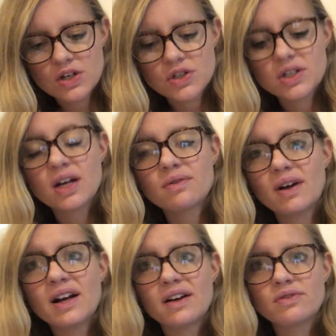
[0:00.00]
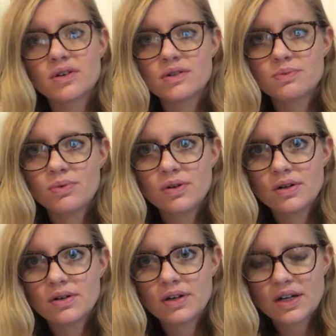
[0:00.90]
She died right after I was
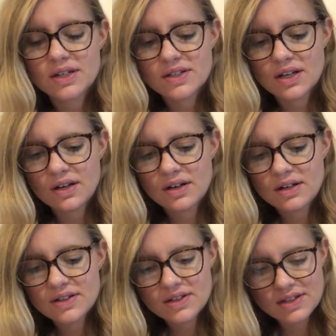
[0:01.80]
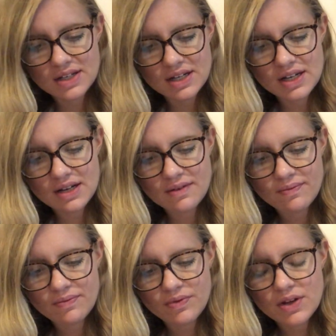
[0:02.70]
born, I said. See?
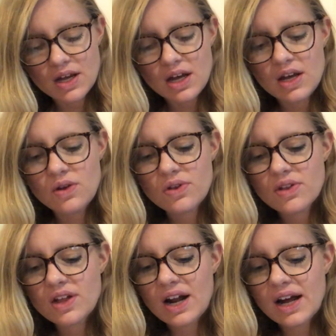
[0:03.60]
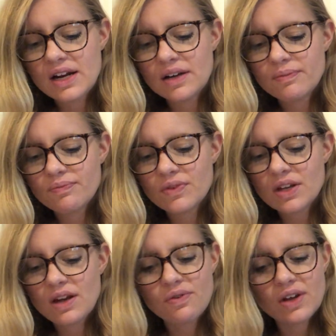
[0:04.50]
You think that, Ida,
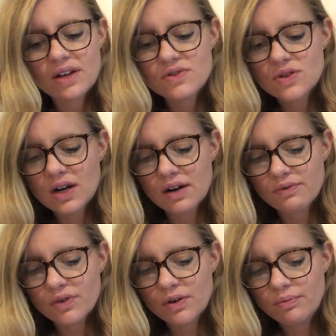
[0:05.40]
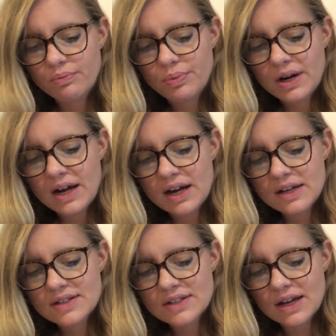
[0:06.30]
if it gives you comfort, but I
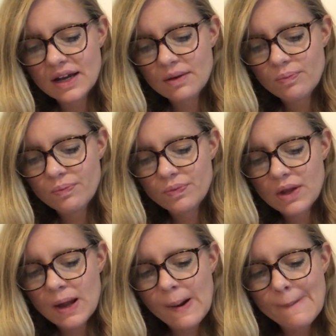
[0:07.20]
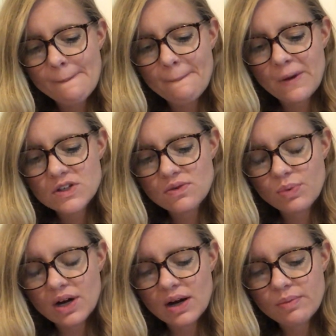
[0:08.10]
say, once you've
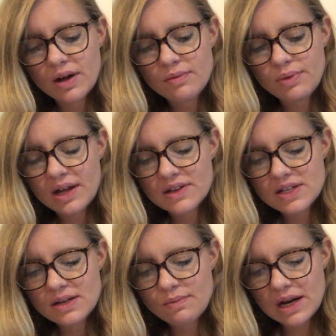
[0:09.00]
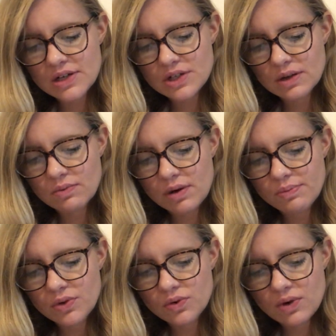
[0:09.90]
become unbalanced in magic,
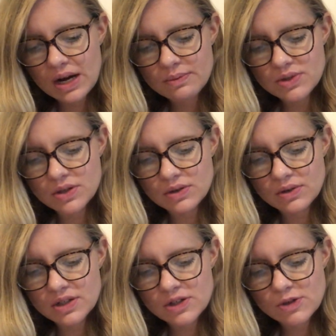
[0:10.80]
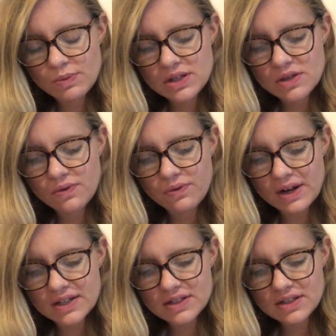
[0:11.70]
Rumple grabs you and spins you
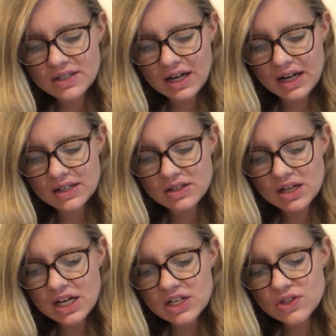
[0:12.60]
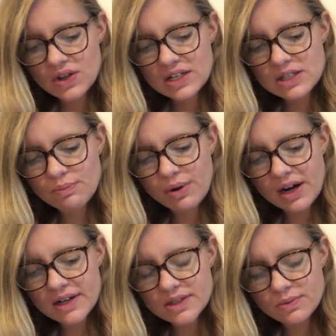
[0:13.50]
fast and tight so that it's
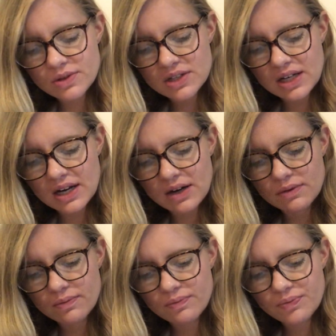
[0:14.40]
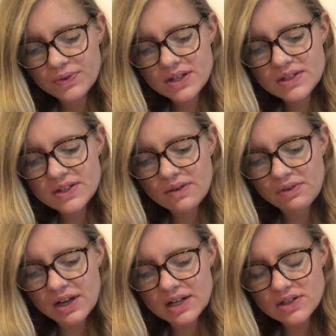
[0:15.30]
impossible to get out. It
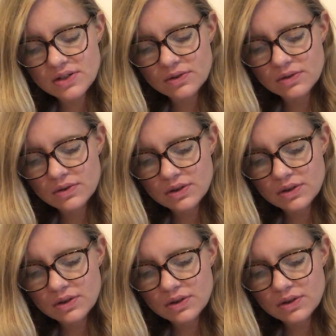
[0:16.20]
suffocates you.